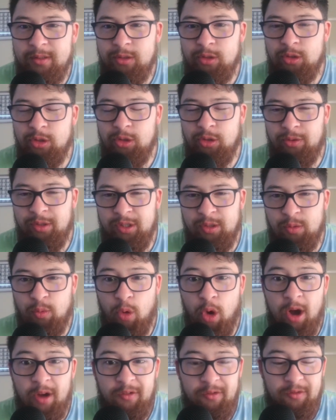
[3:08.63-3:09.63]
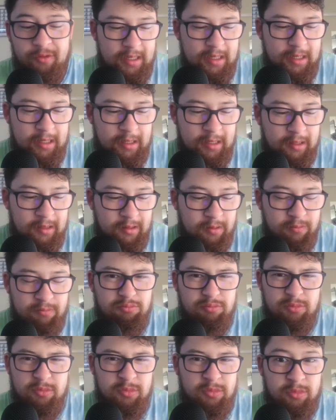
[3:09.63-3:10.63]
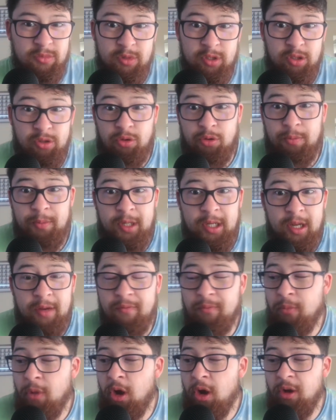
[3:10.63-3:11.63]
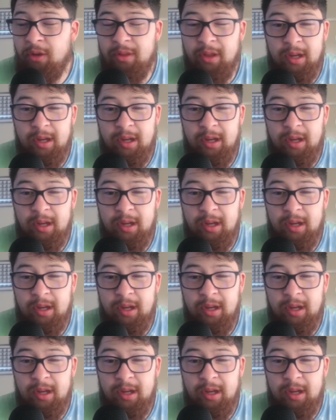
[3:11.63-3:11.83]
due to his wife could be giving birth.